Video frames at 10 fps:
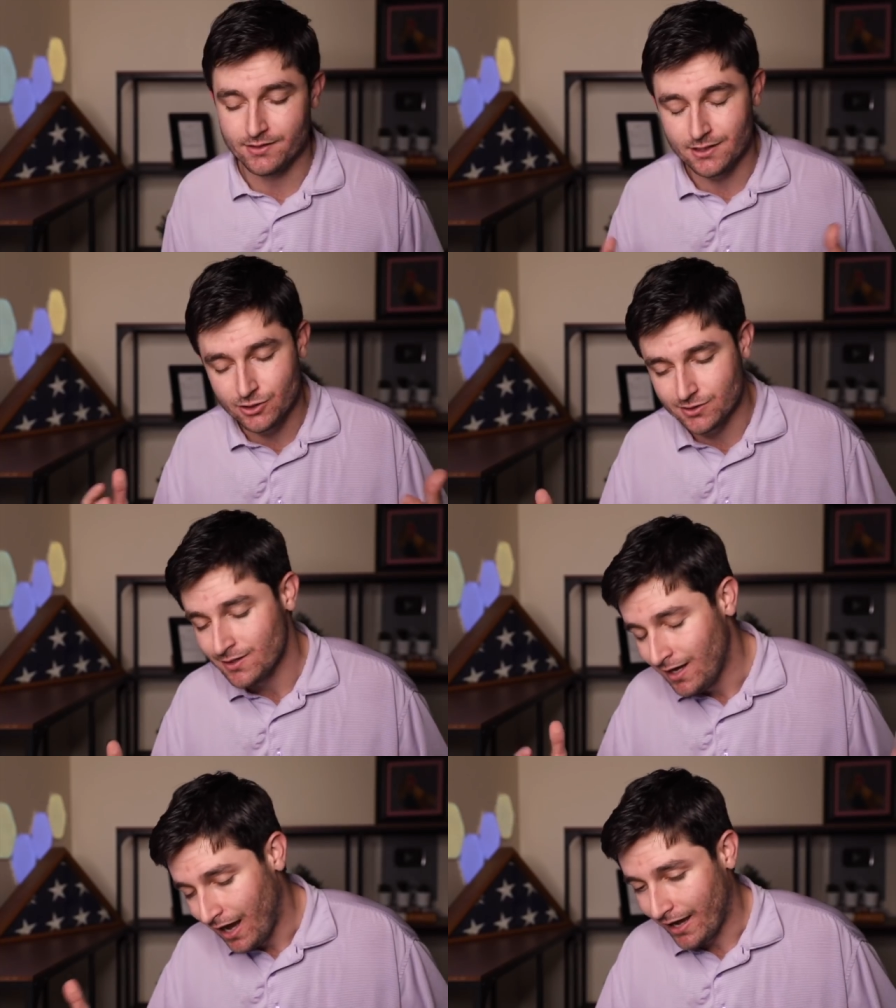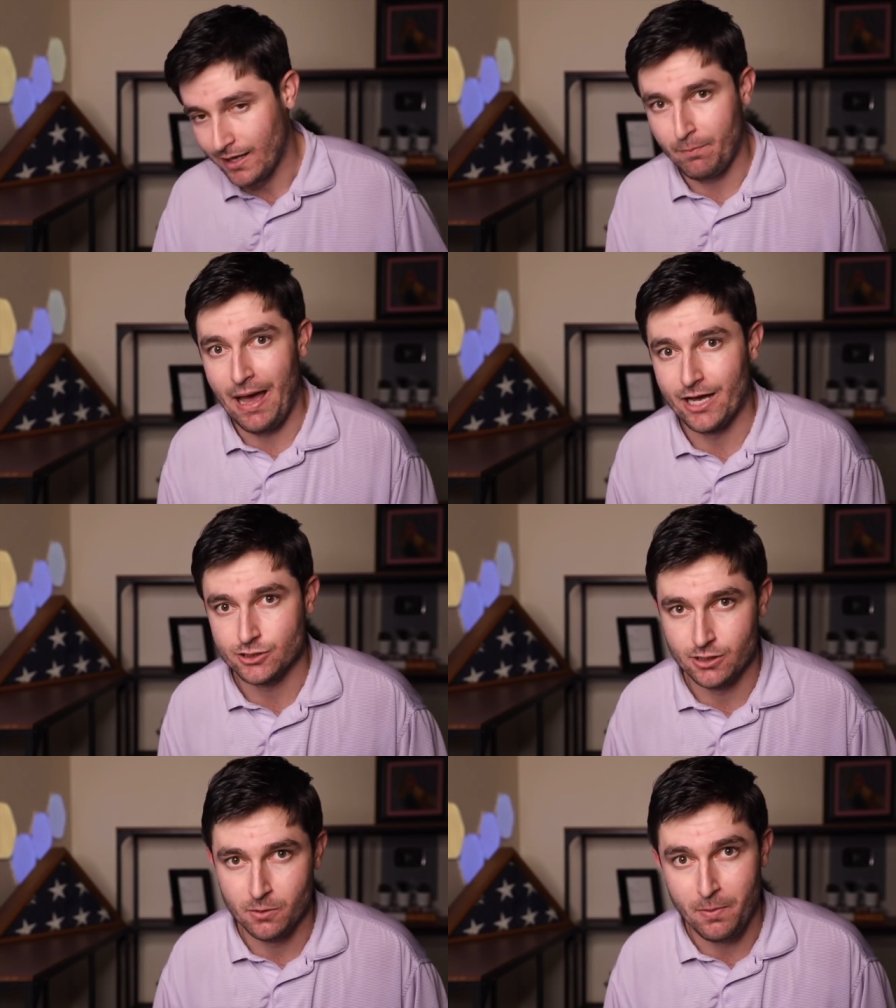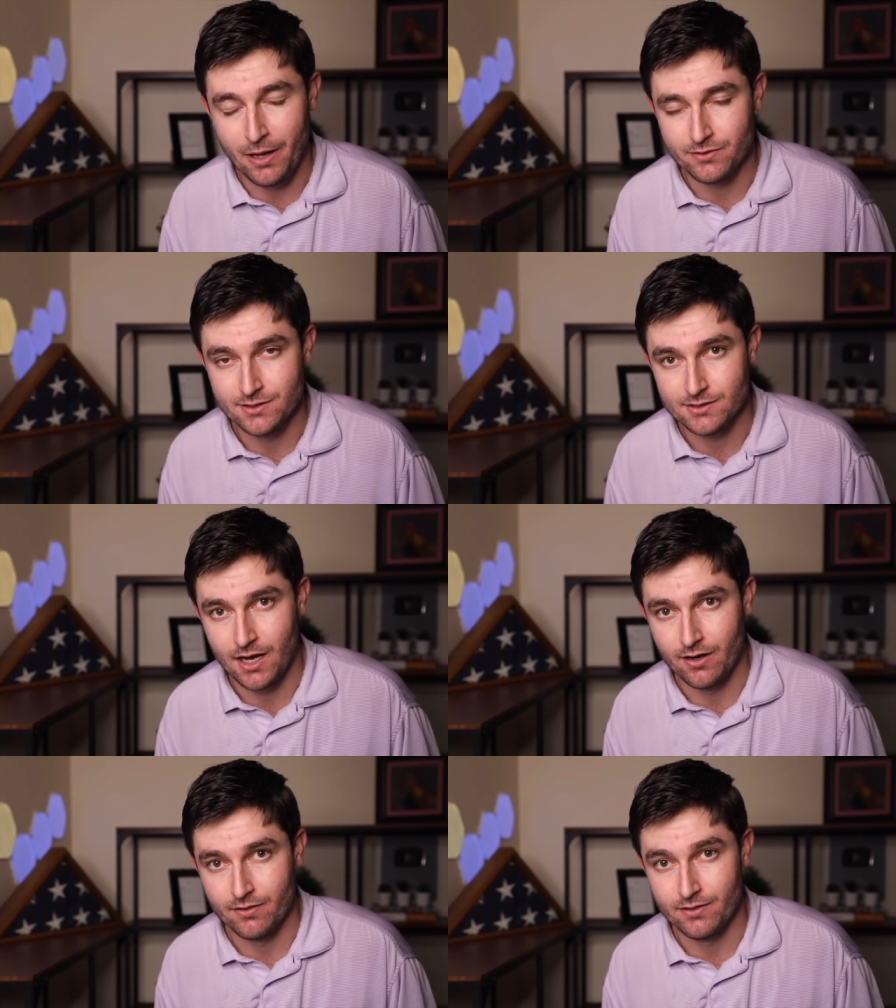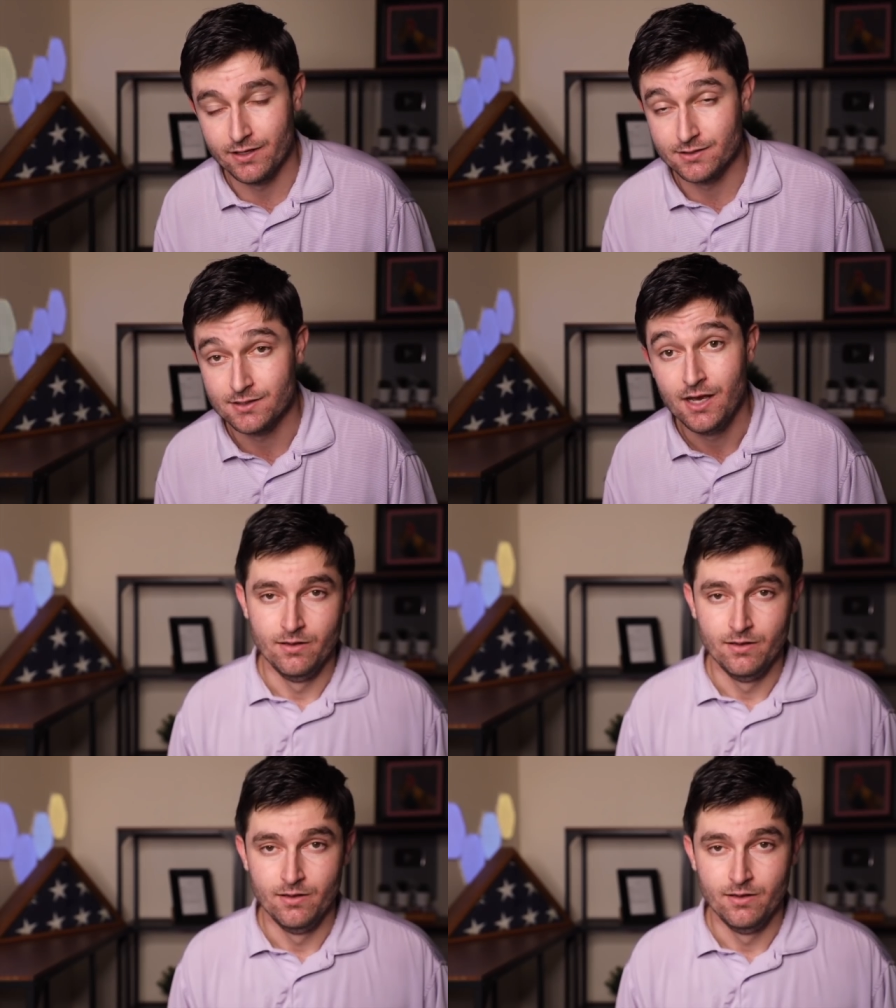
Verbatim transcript: I just, I get passionate about these kind of things.